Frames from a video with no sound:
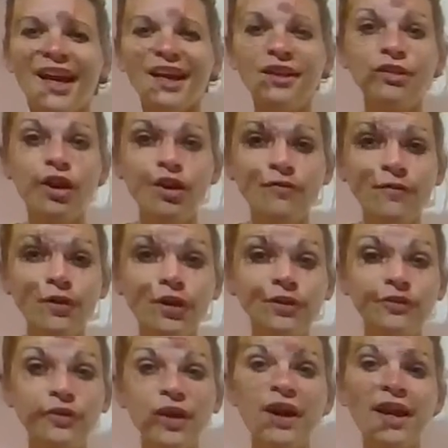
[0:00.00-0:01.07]
Hello, fourth
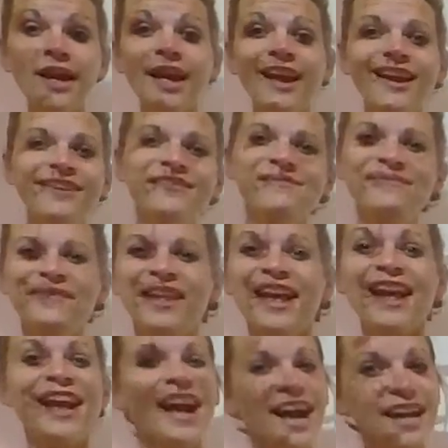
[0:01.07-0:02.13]
grade.
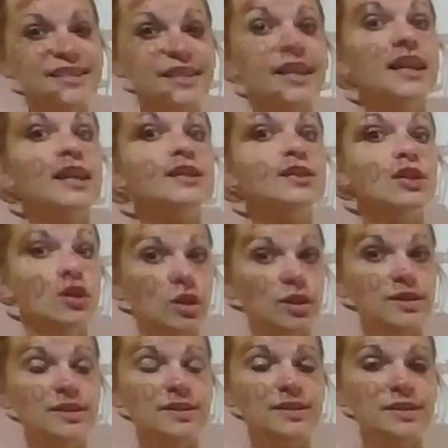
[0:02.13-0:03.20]
Hey guys, it is good
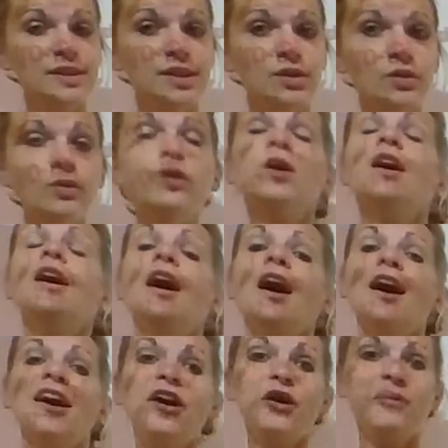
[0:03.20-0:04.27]
to see you.
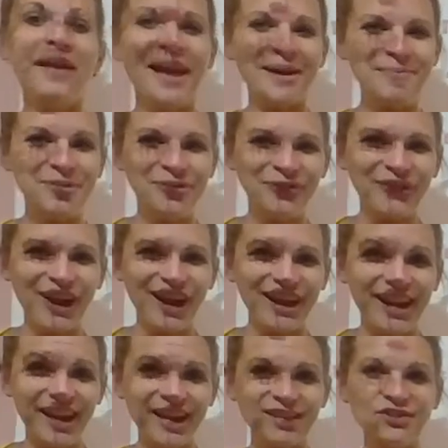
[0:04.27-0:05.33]
Happy
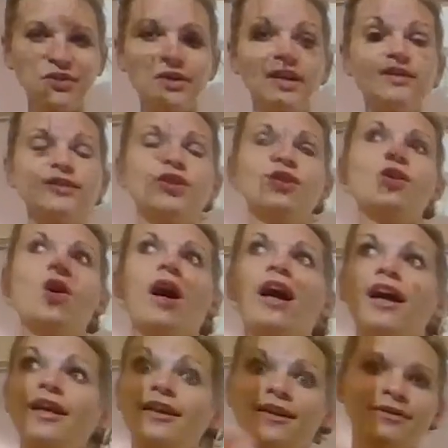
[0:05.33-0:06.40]
Friday. As you guys know, I
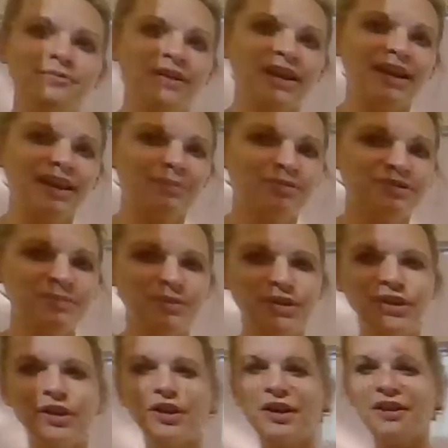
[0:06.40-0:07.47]
am not able to be
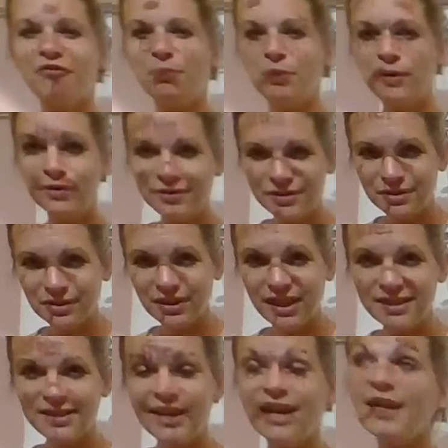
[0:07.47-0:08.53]
here. I have a personal day
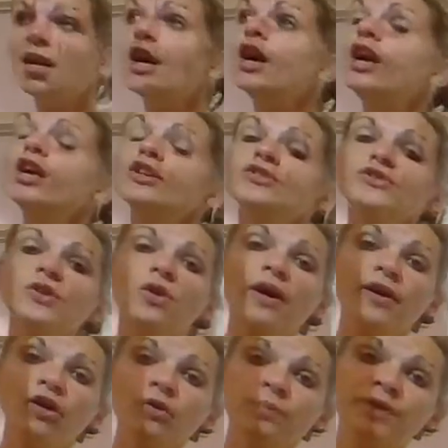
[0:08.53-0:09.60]
today. So I
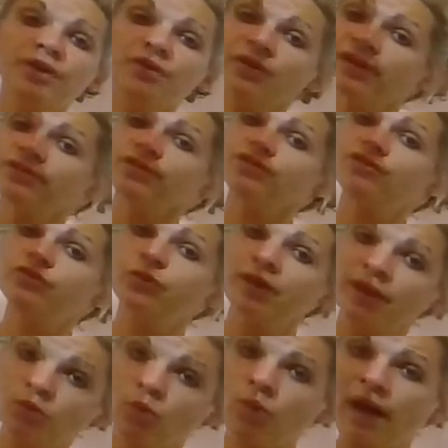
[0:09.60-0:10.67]
hope that you guys are
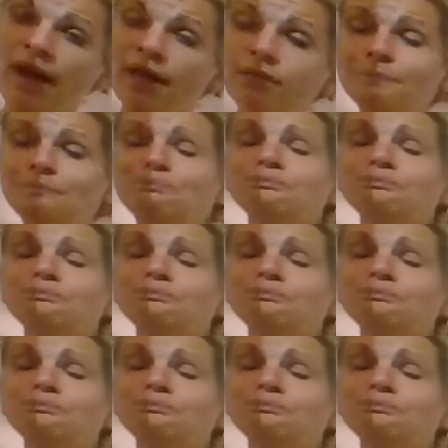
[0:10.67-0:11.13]
doing well.